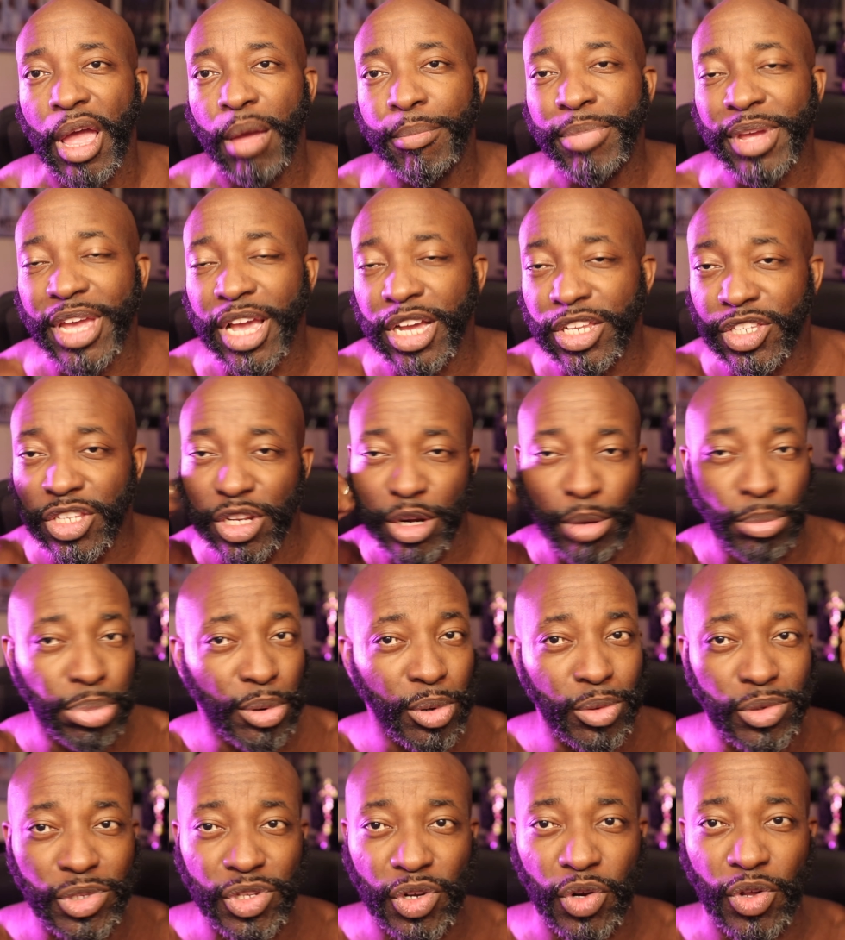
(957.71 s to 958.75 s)
because of the
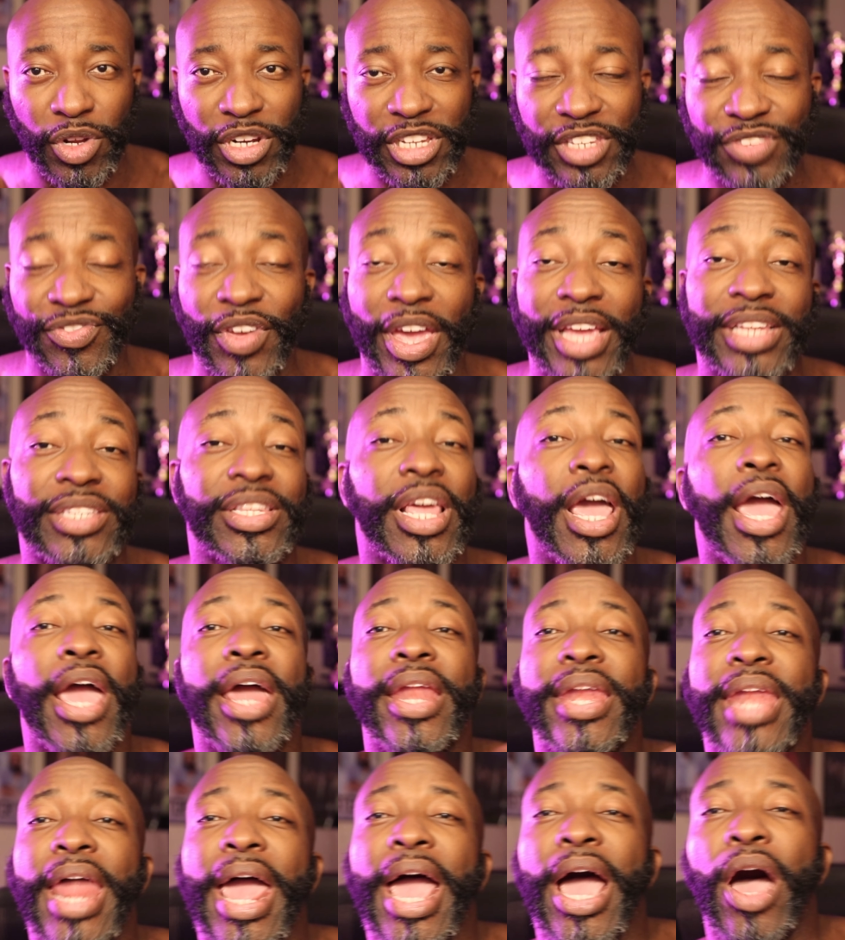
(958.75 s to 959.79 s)
bruising on his face.
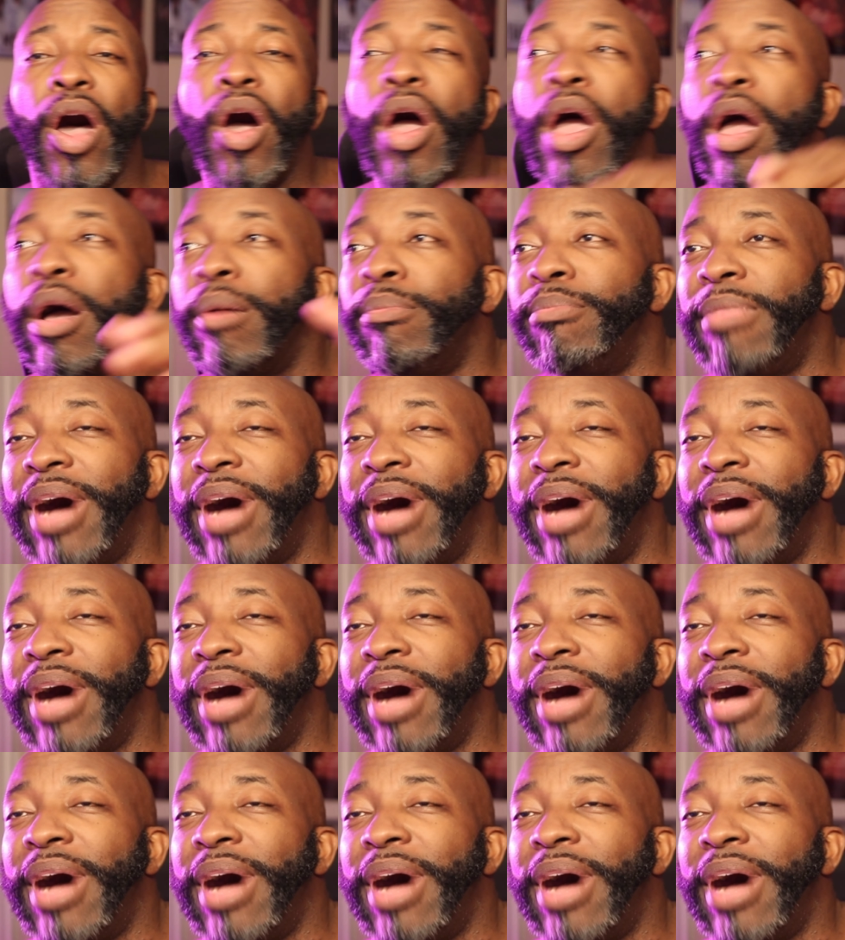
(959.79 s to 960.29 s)
Now,